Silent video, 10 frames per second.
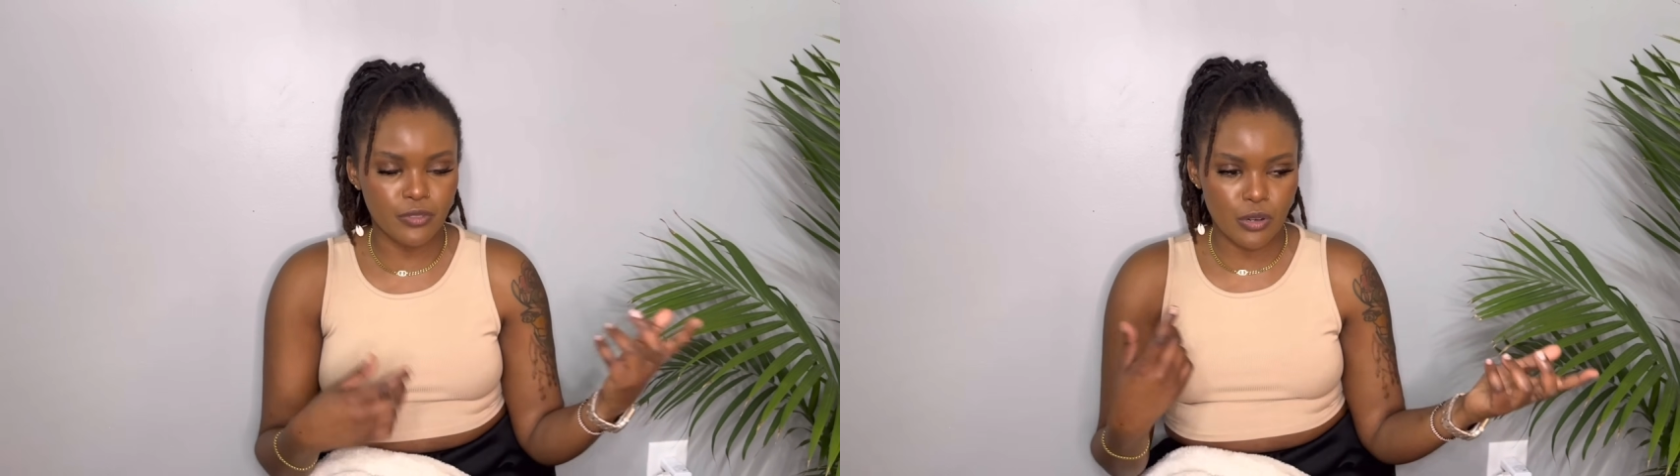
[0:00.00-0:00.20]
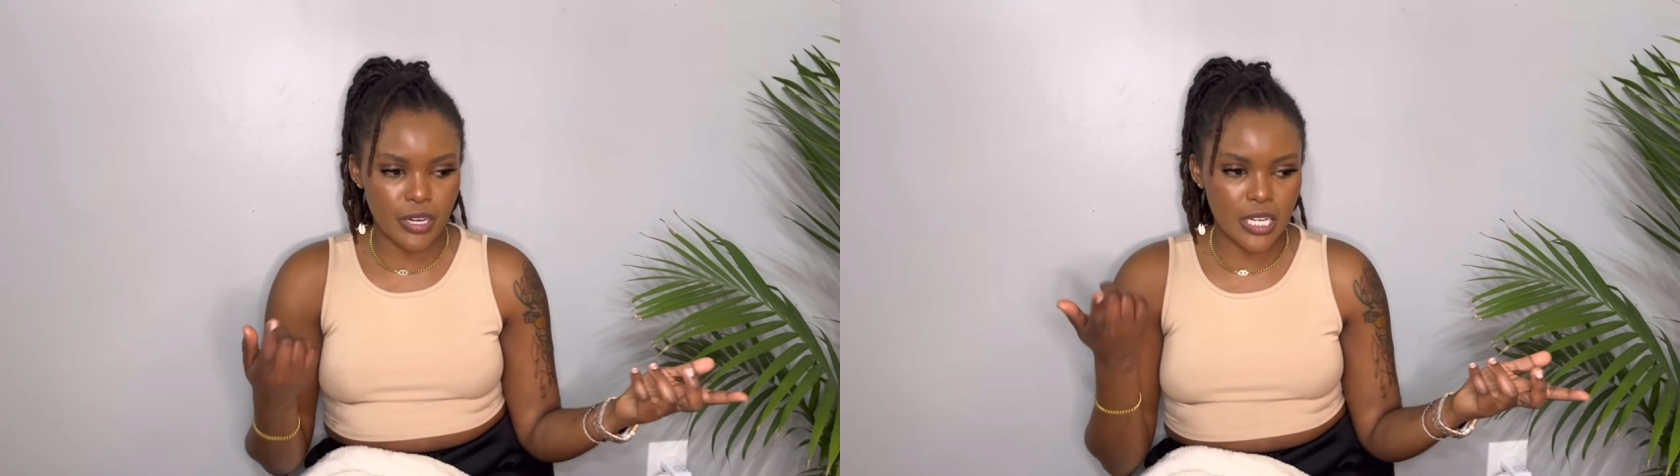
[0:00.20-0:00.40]

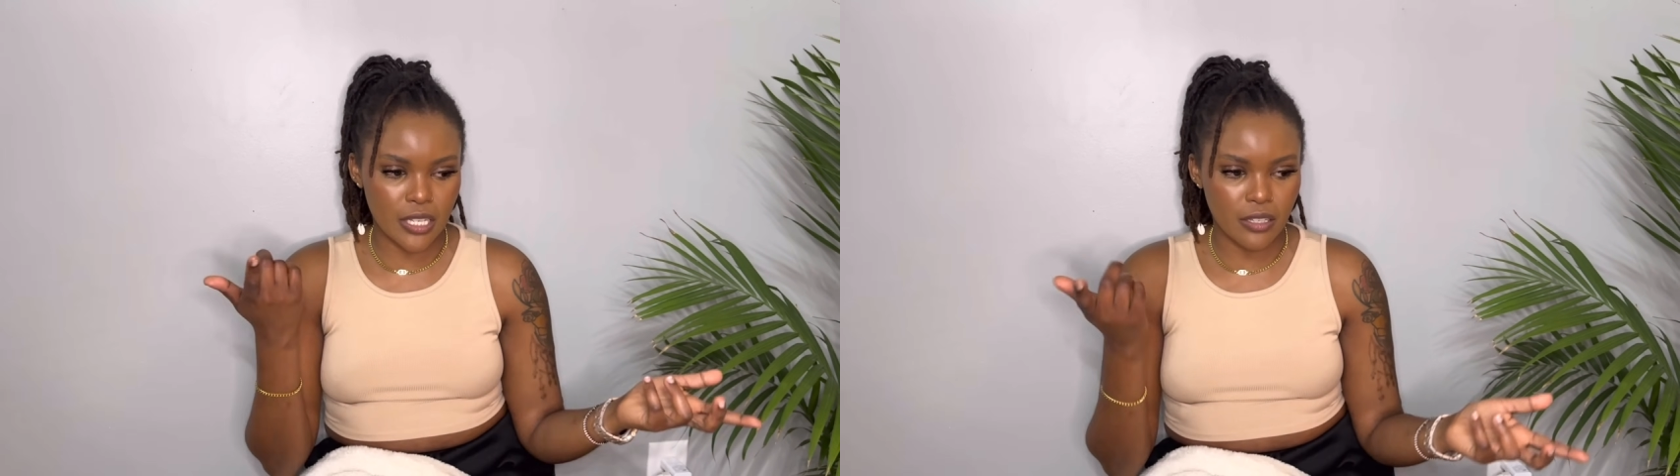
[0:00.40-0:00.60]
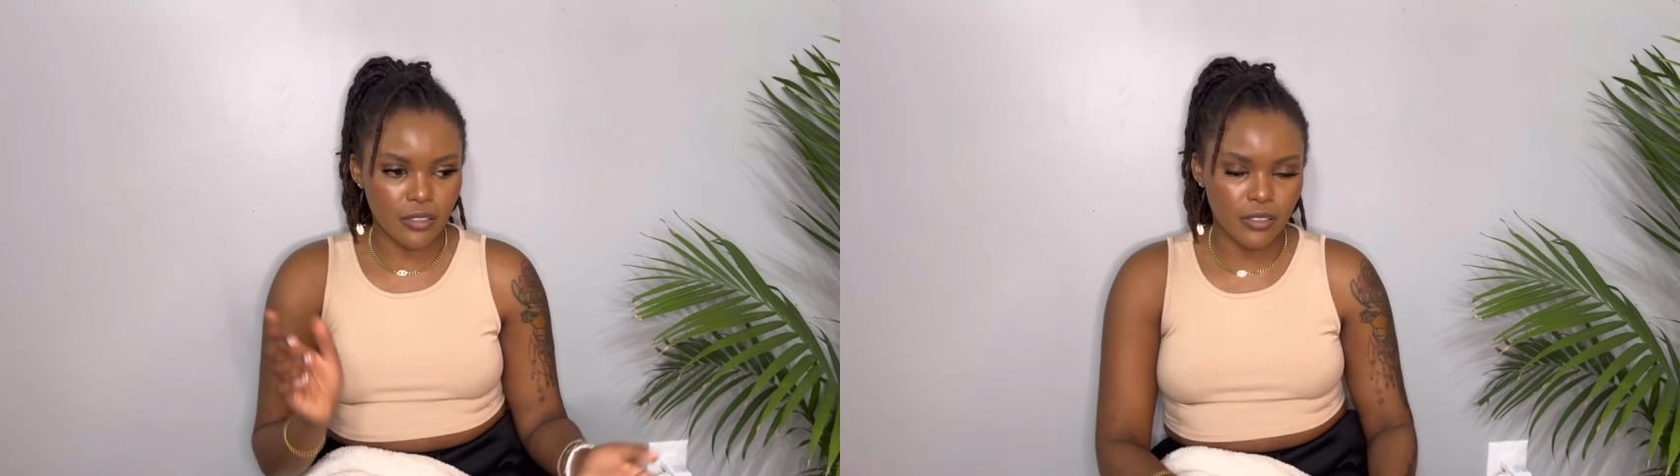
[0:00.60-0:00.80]

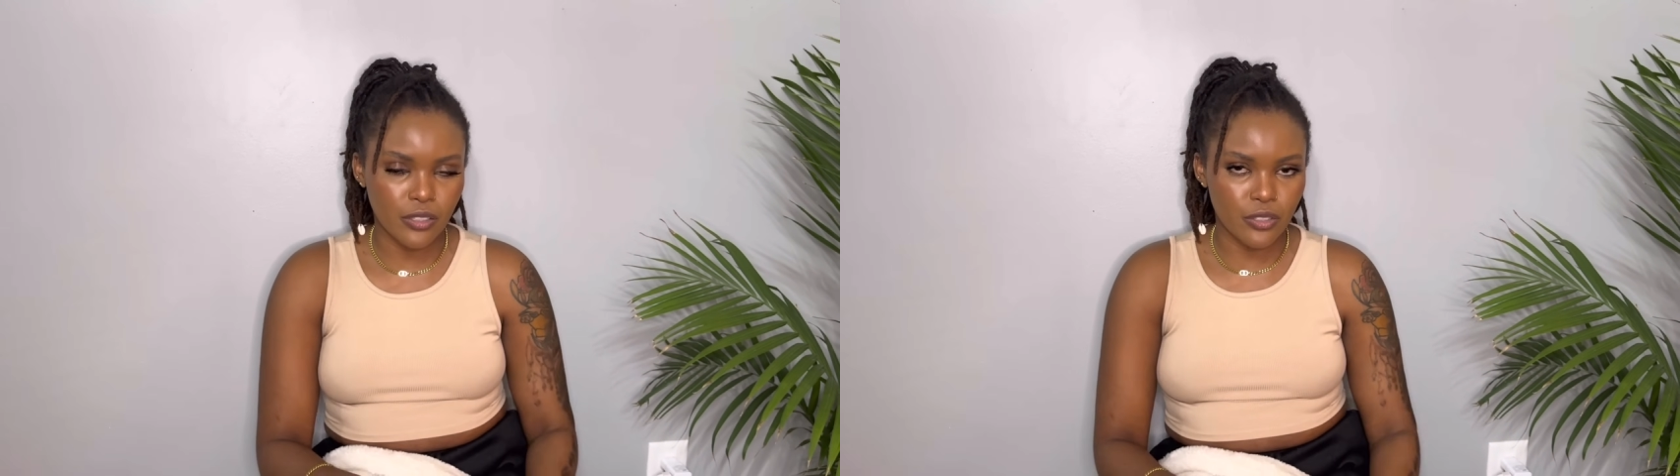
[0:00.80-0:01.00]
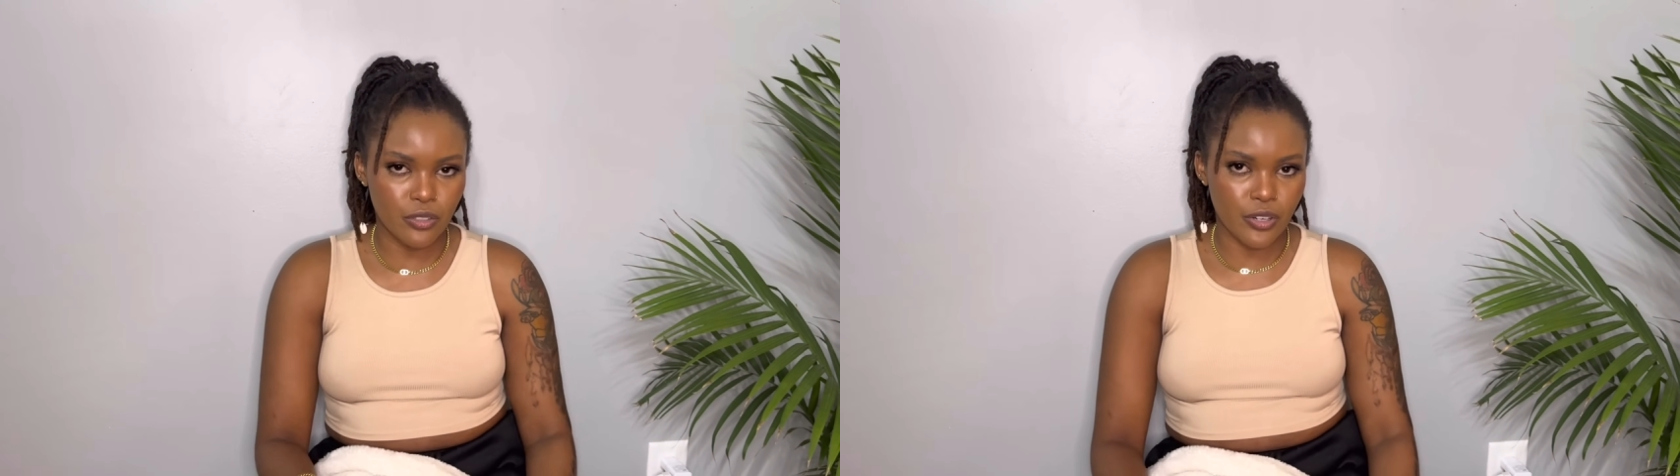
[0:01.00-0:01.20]
already,
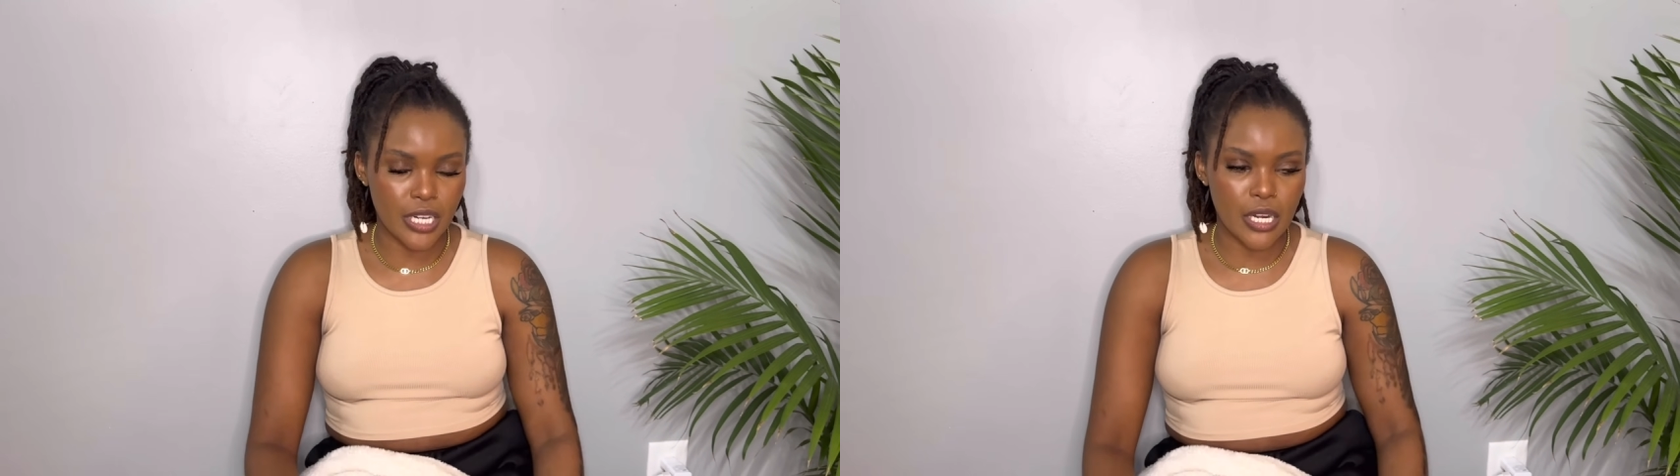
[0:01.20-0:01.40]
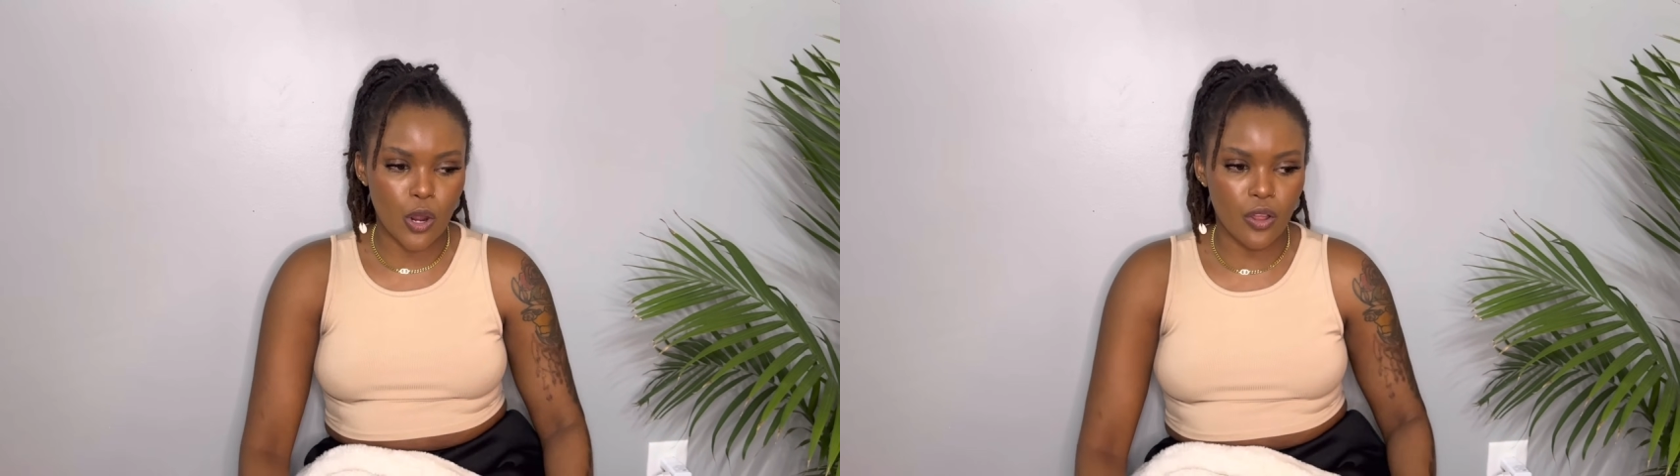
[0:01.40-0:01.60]
you
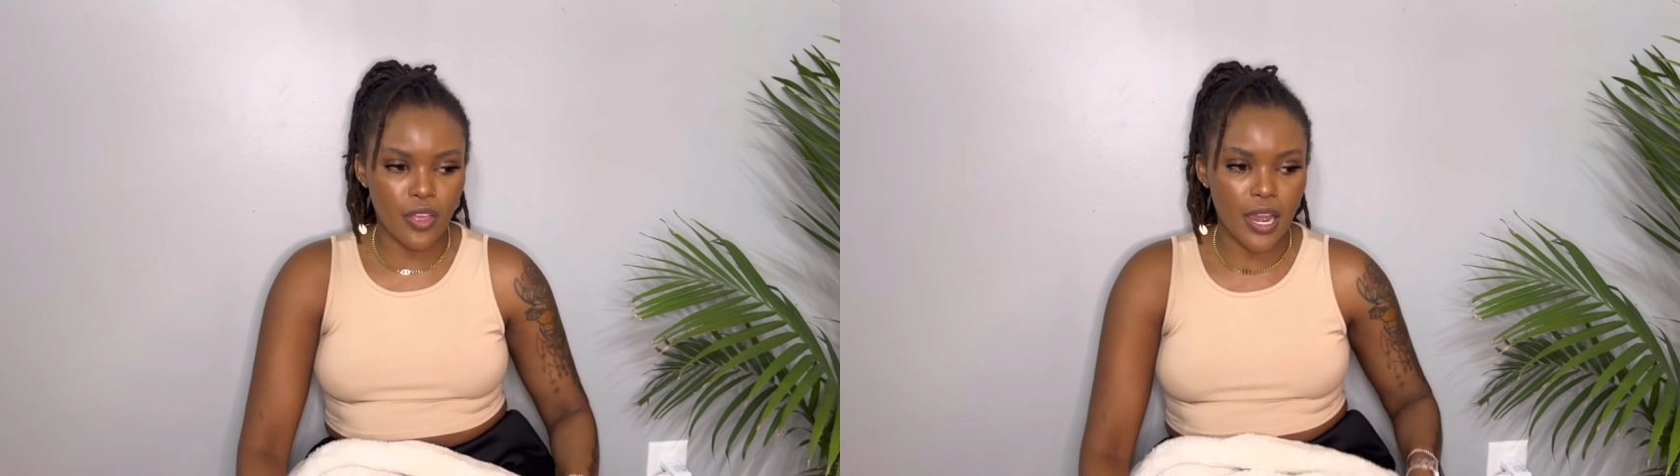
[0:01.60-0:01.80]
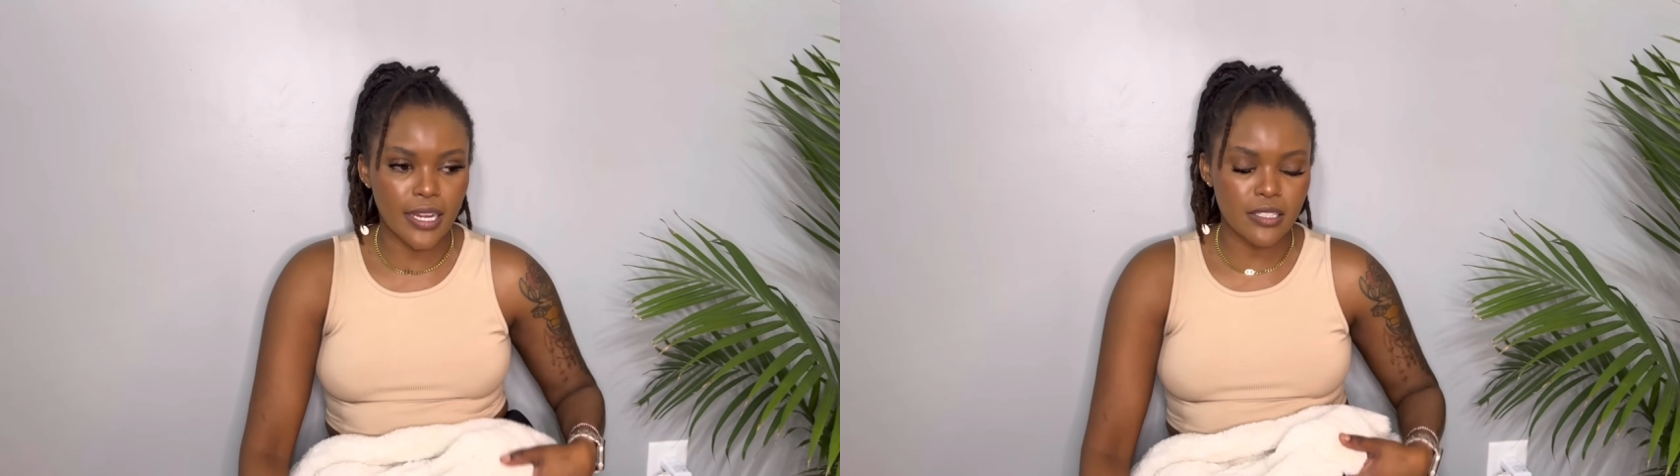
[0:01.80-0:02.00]
already know
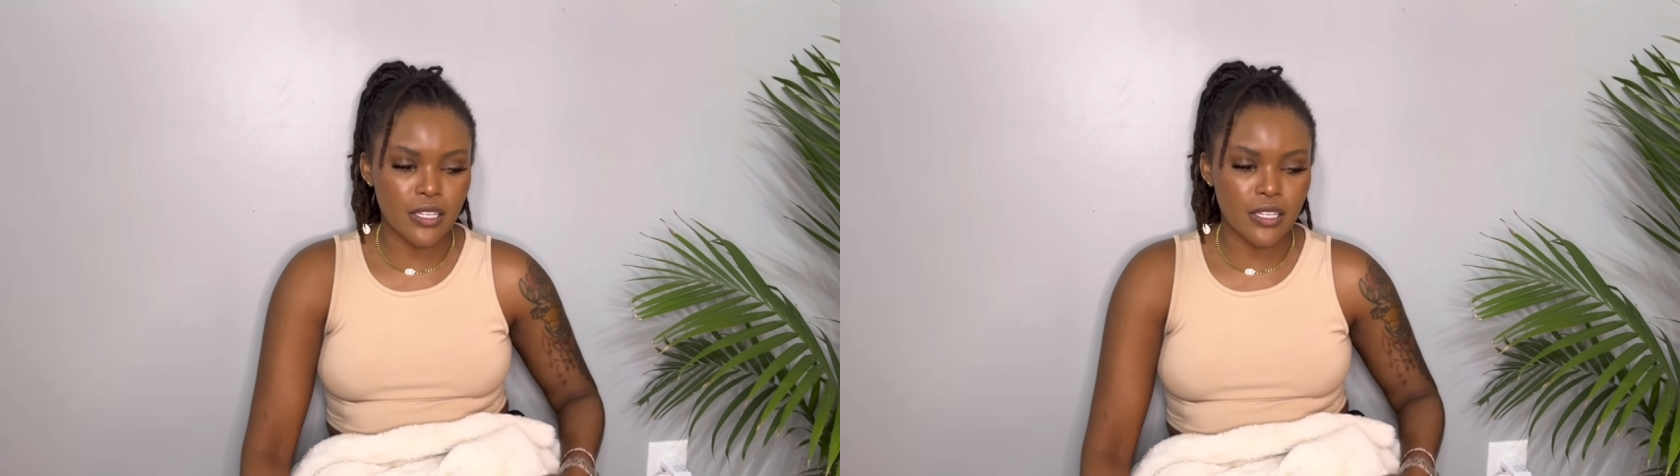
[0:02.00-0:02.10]
that.